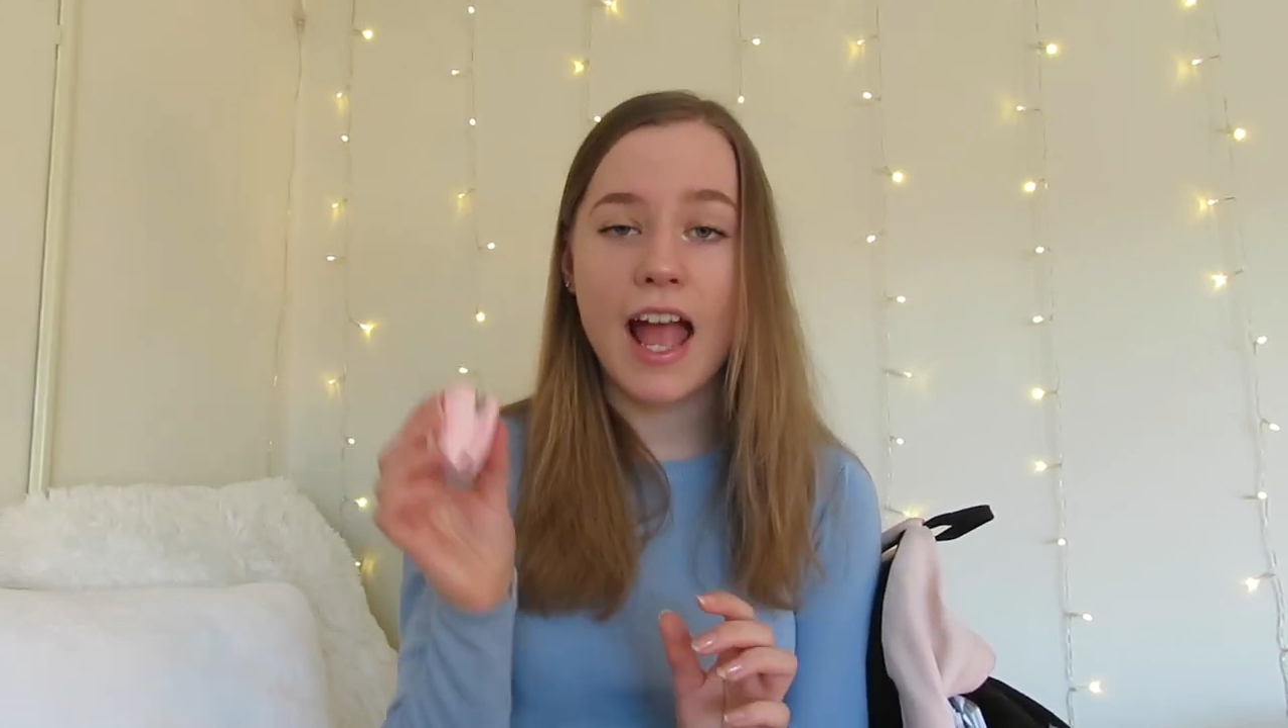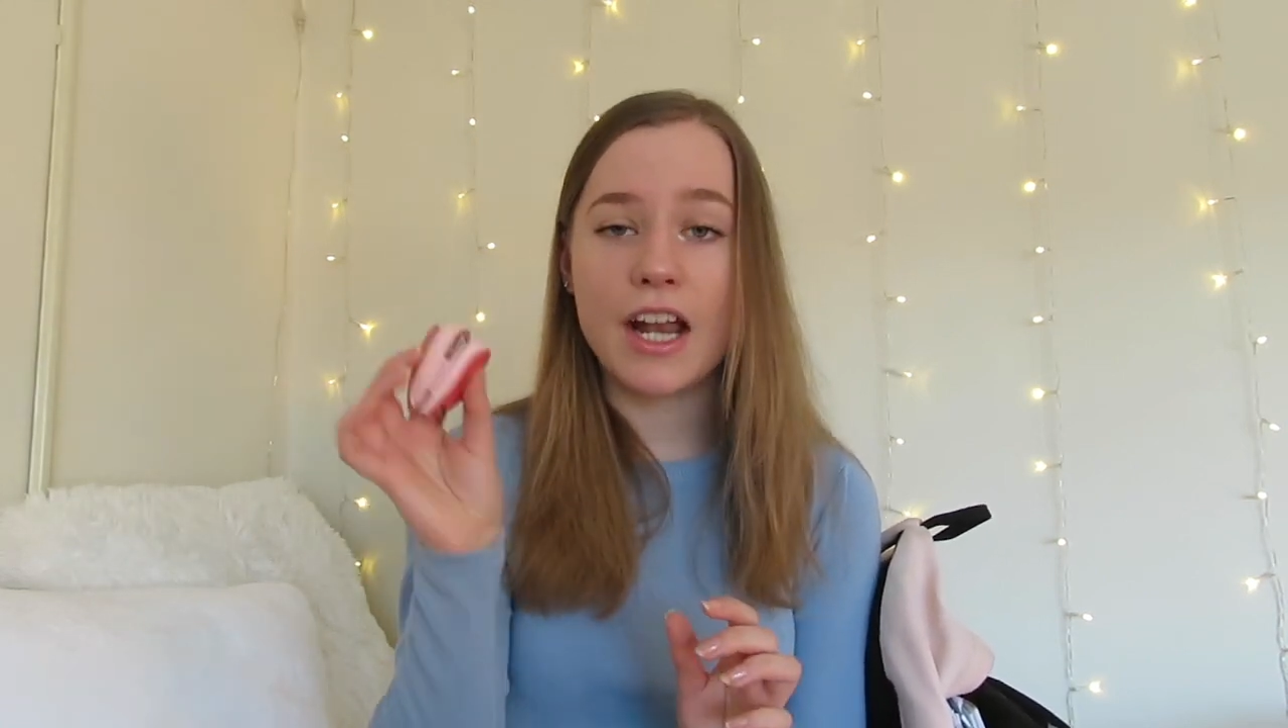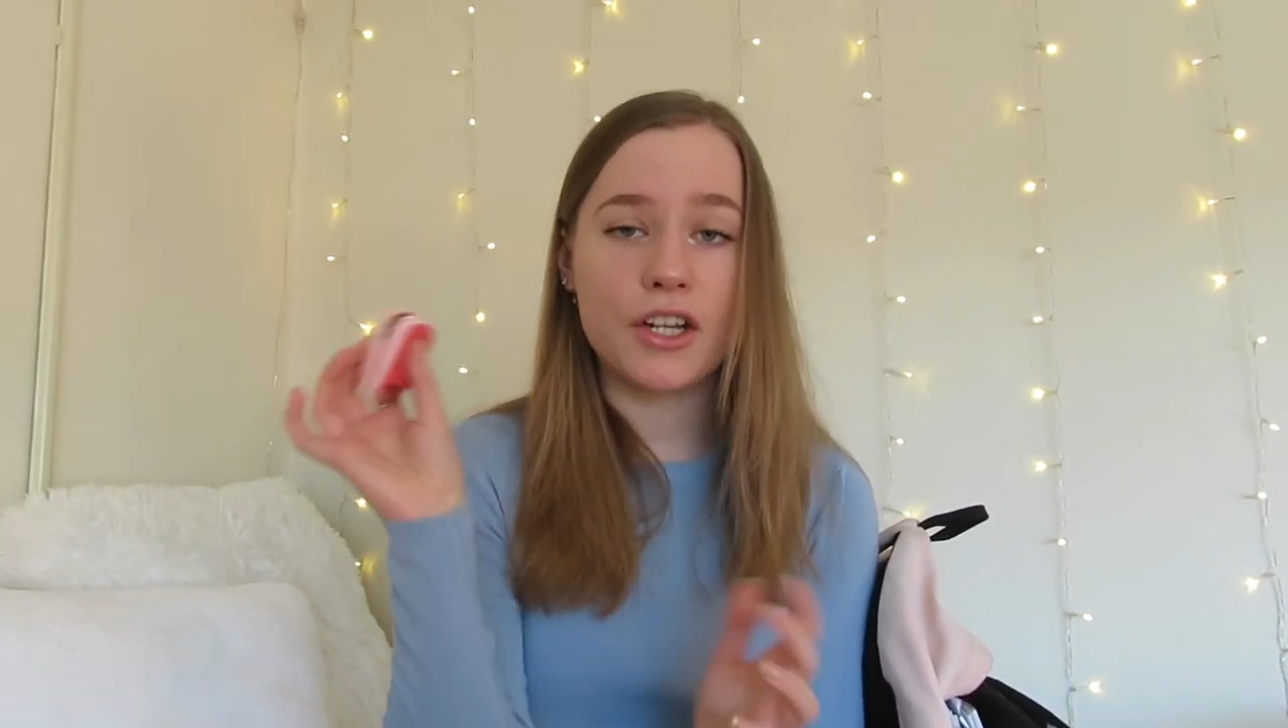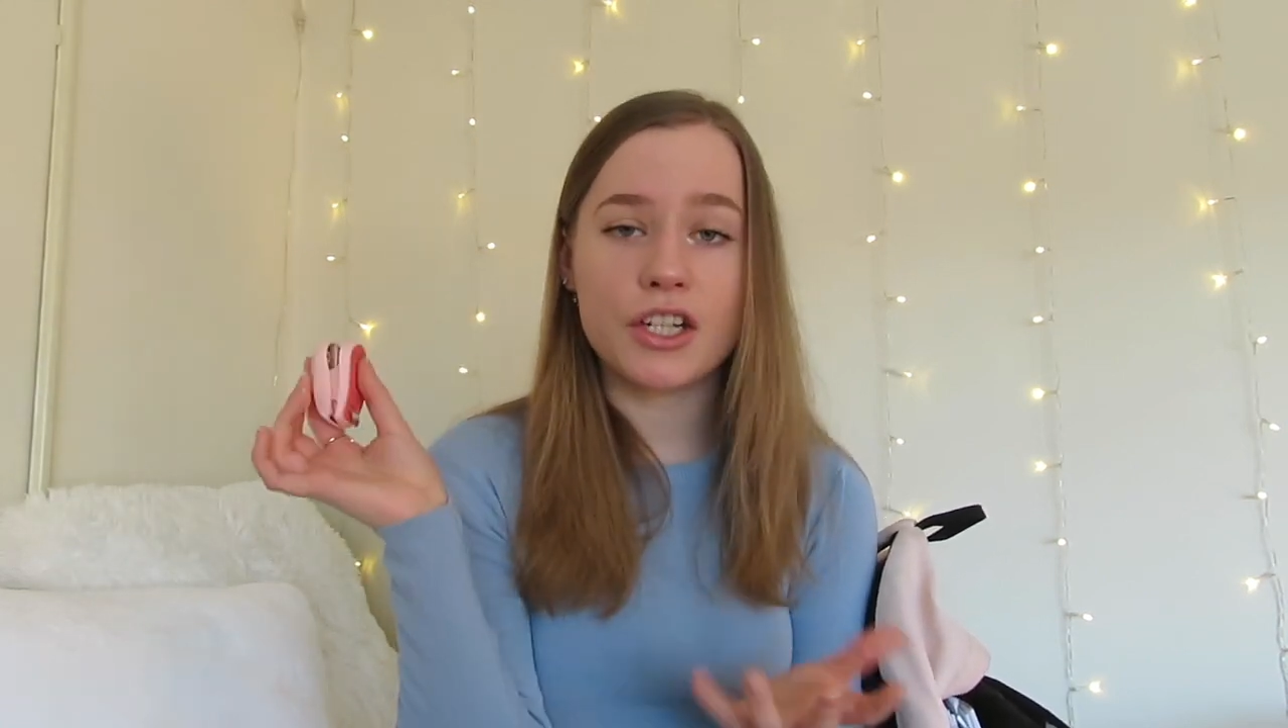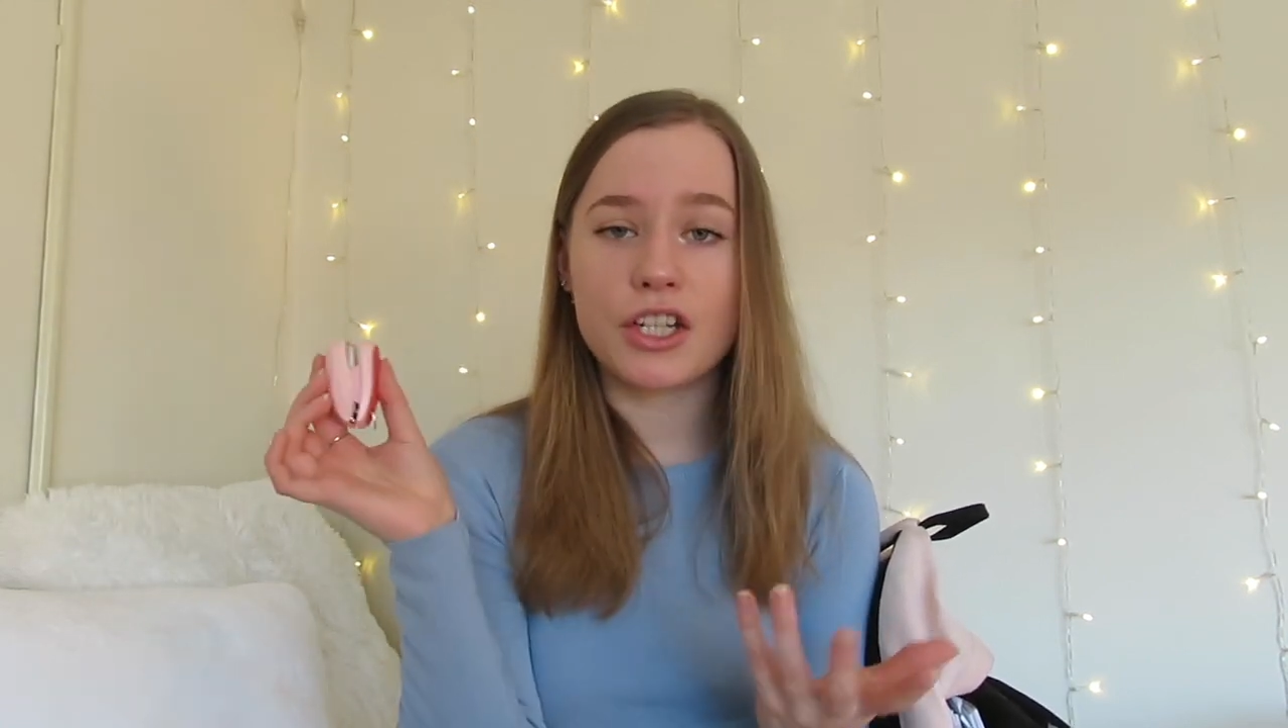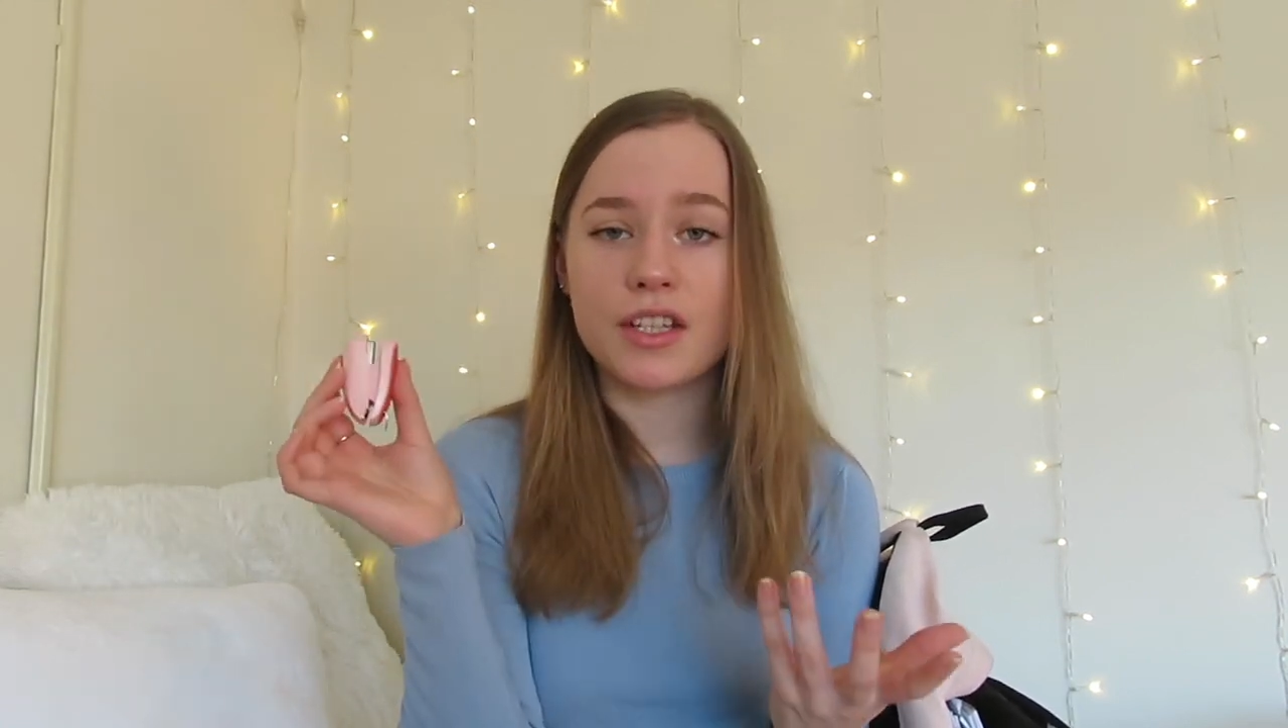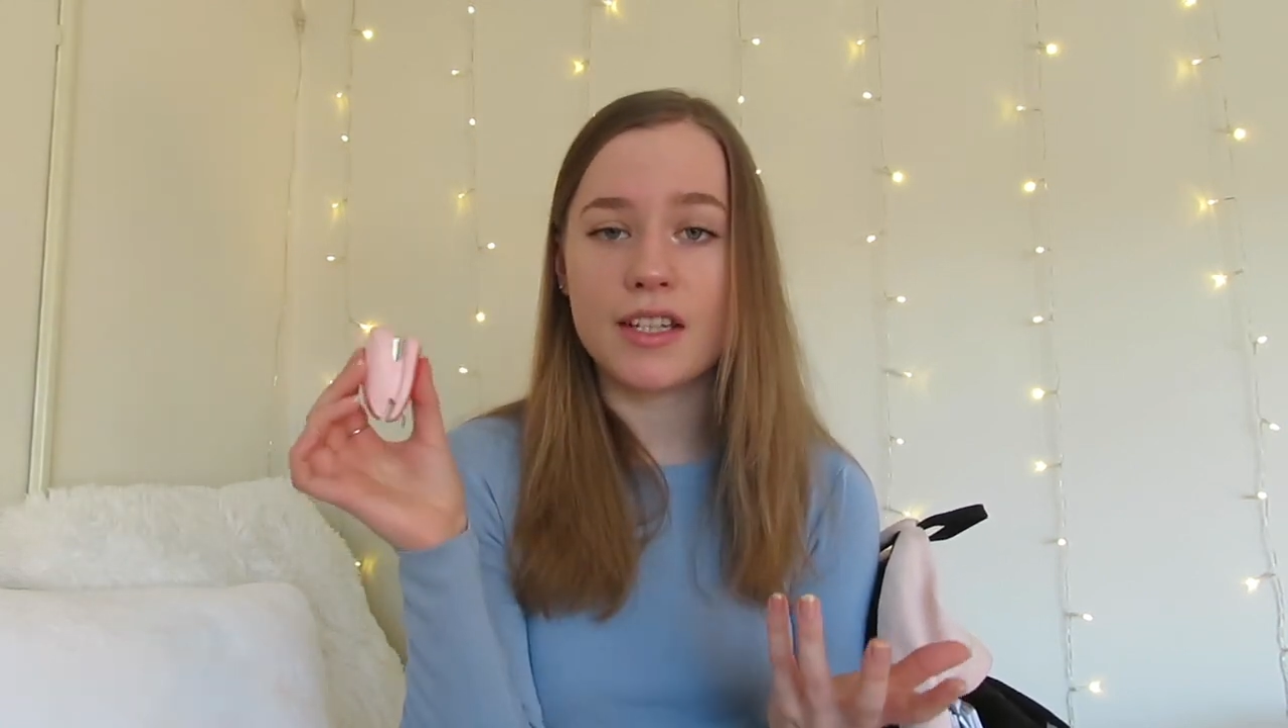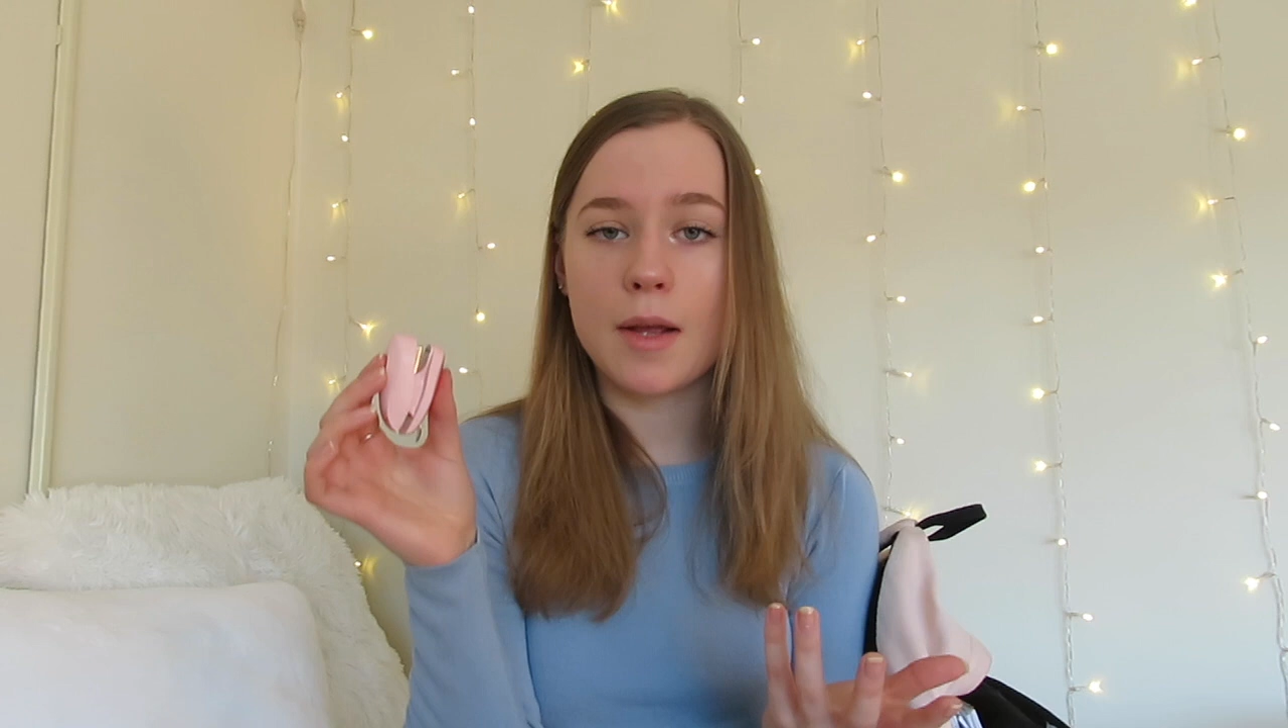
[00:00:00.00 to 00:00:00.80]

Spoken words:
And you can just